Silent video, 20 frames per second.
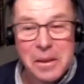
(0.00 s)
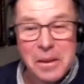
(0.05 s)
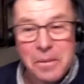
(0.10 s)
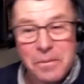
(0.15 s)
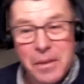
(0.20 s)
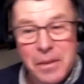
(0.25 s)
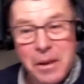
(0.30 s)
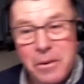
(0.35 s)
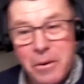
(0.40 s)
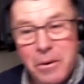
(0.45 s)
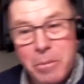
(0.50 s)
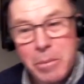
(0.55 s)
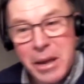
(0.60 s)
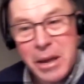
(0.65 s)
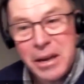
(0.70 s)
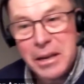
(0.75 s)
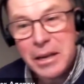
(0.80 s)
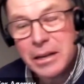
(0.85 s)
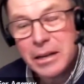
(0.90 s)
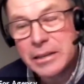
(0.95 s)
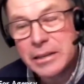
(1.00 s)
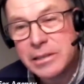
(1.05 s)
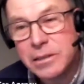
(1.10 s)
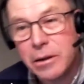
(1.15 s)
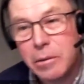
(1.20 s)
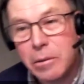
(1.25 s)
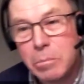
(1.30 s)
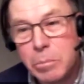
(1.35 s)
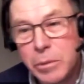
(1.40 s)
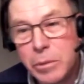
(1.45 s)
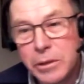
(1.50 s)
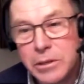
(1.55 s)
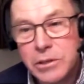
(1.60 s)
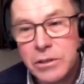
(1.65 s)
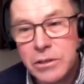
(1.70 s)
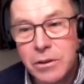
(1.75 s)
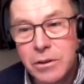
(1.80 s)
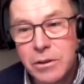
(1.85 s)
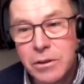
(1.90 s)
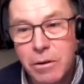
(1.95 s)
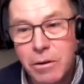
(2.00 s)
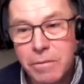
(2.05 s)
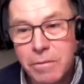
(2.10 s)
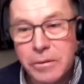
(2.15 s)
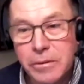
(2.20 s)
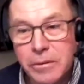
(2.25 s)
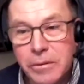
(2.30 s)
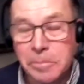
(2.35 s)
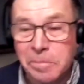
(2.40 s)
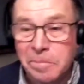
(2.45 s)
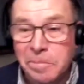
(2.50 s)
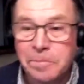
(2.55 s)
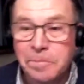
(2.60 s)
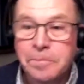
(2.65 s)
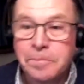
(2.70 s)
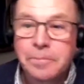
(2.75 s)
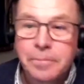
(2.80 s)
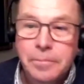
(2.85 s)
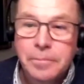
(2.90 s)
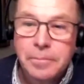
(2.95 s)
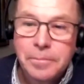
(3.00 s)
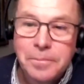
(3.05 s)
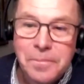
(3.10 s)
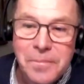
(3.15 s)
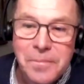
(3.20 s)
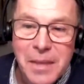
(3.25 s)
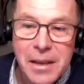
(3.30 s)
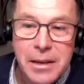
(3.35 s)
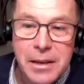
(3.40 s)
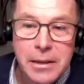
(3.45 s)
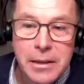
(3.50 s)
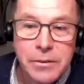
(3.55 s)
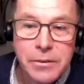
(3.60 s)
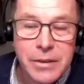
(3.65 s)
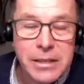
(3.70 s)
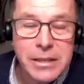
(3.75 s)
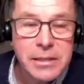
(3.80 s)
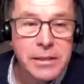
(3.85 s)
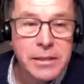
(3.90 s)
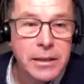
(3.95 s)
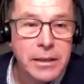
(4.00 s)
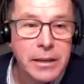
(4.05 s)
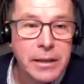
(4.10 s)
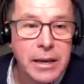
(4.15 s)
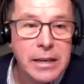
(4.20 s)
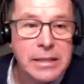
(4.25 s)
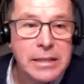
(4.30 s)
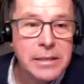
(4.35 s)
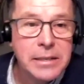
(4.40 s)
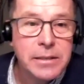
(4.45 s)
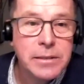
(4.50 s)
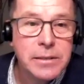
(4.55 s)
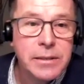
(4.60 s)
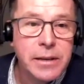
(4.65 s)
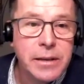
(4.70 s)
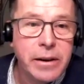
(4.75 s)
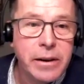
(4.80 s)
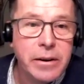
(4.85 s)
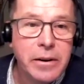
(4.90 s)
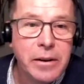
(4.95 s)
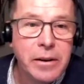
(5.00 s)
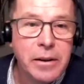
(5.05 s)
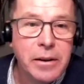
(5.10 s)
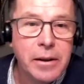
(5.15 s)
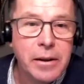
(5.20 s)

there are many examples of interesting cases here.